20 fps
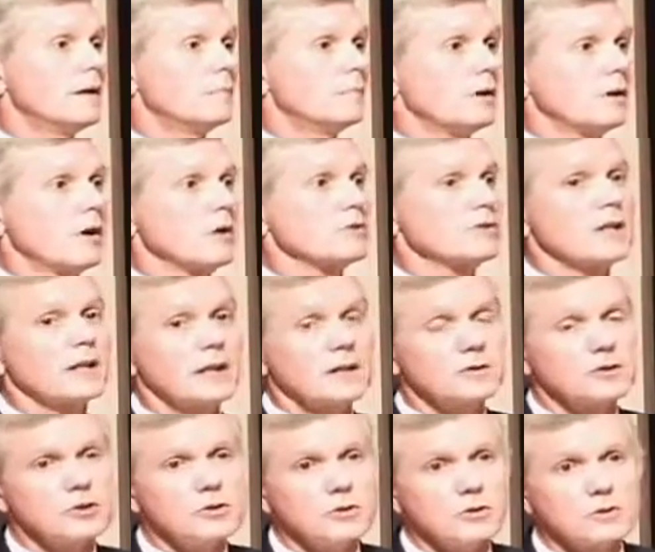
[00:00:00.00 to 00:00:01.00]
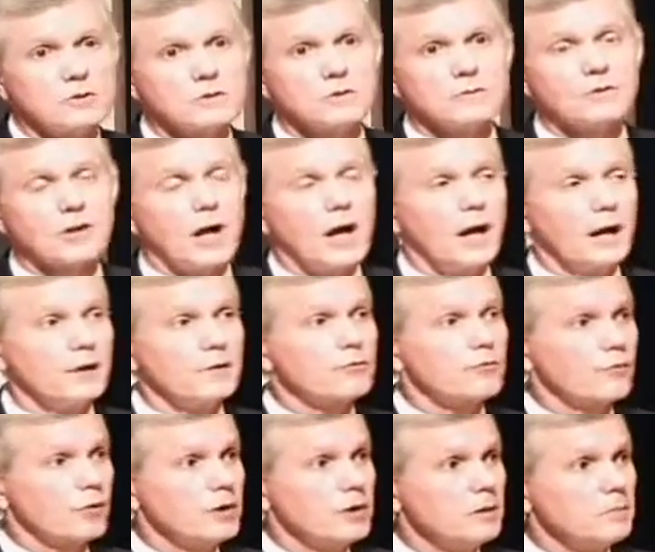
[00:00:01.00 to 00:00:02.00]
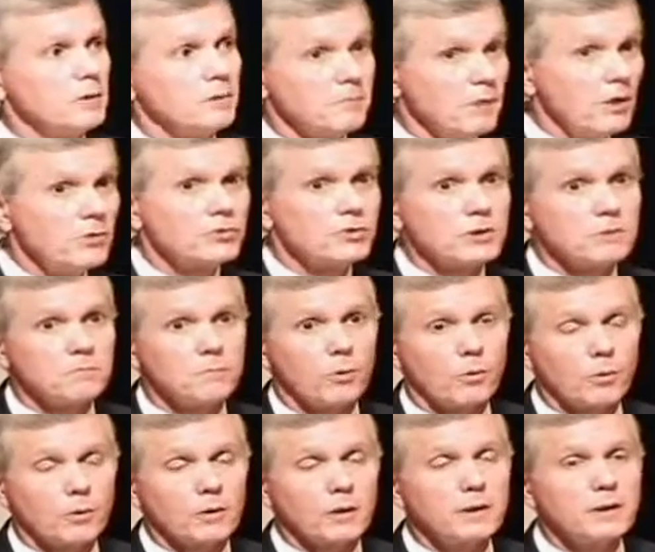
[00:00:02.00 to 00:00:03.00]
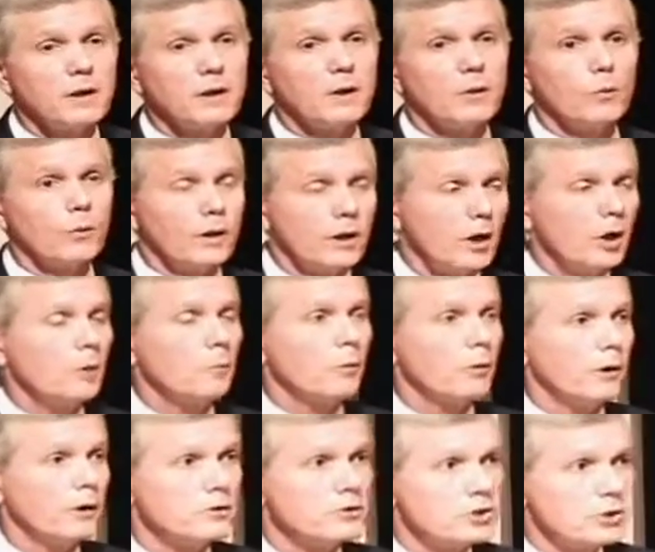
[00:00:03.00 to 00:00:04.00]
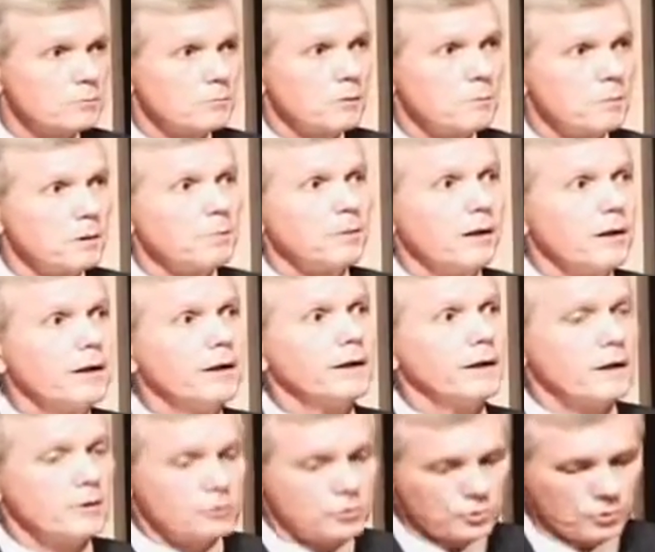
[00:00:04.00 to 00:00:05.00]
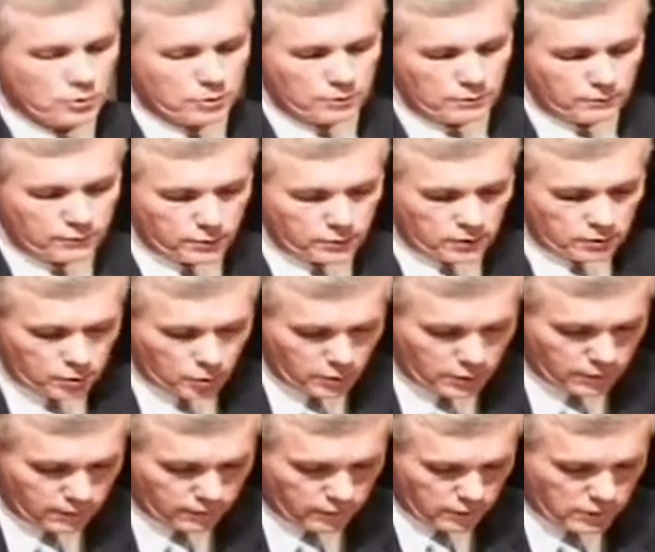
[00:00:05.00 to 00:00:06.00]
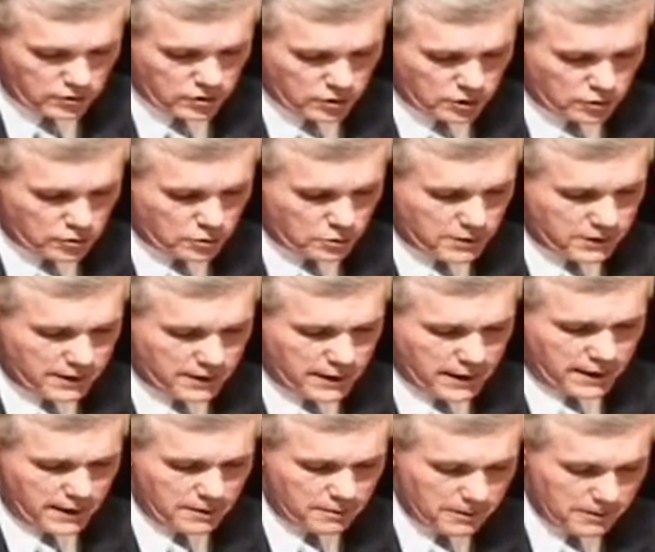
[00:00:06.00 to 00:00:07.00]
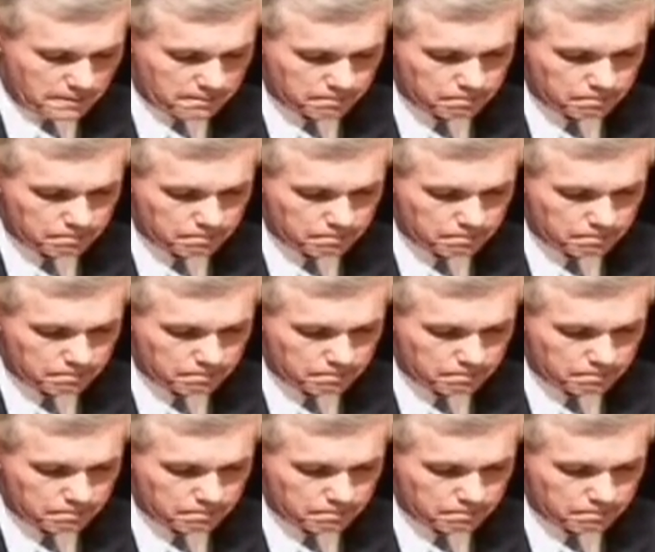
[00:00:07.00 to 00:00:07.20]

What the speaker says: because they get 2 years of college free. But most importantly, we hope we are preparing our children for the 21st century economy.